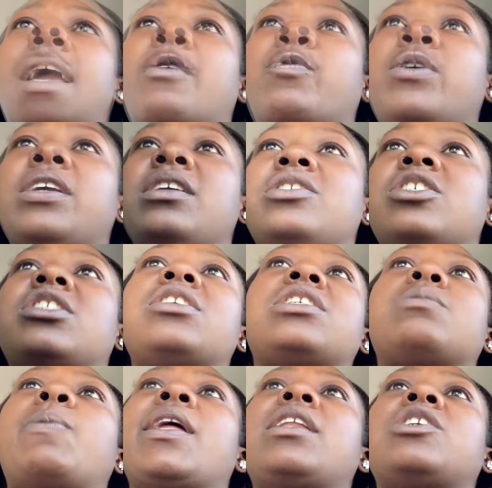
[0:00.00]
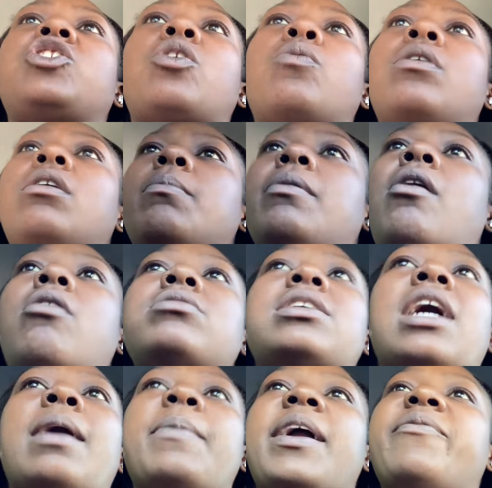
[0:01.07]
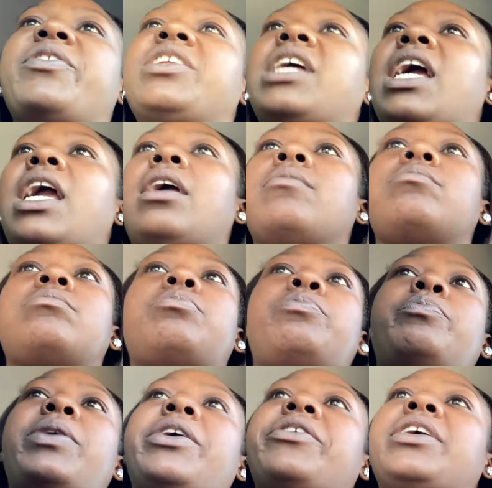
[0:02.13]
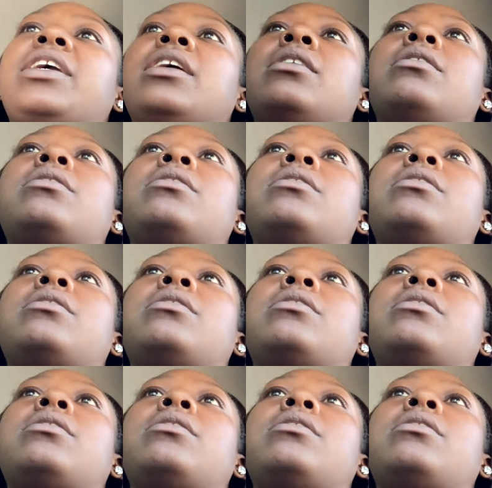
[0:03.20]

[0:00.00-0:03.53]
Like, we just expect to show up on time every day, period.